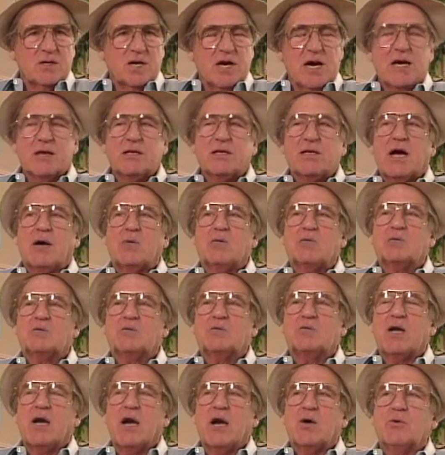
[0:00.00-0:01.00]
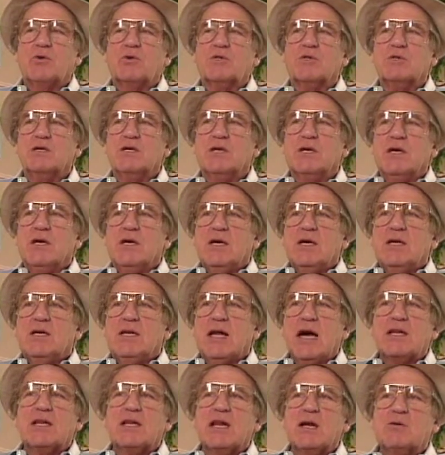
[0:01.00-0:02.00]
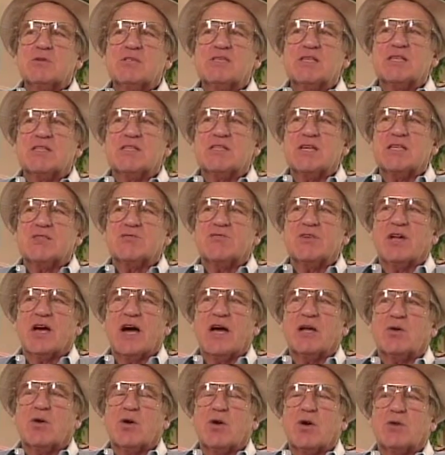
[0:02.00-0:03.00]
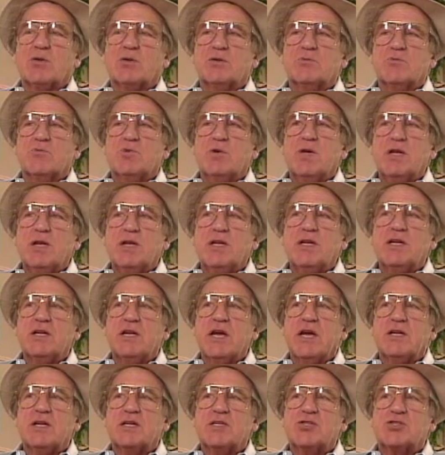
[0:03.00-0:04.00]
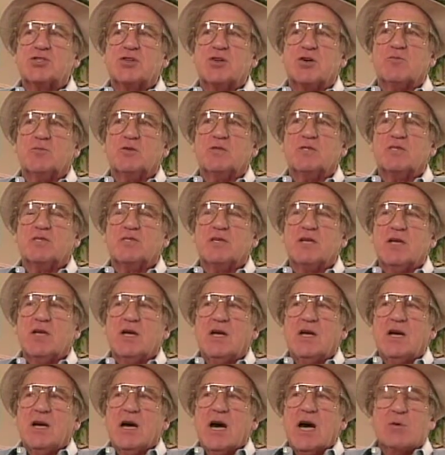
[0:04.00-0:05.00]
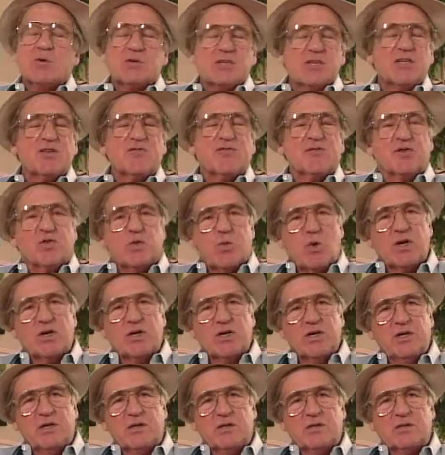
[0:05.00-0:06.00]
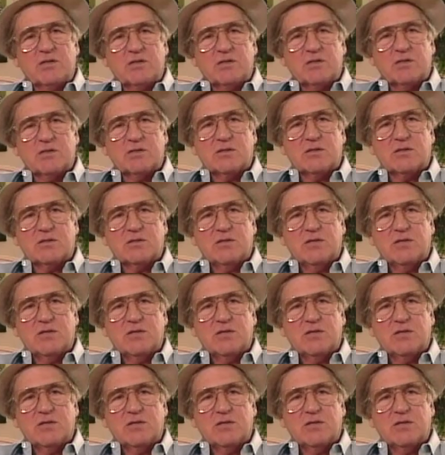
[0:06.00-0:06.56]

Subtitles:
I was not that I was successful. I really didn't get into show business. I was in it for 20 years,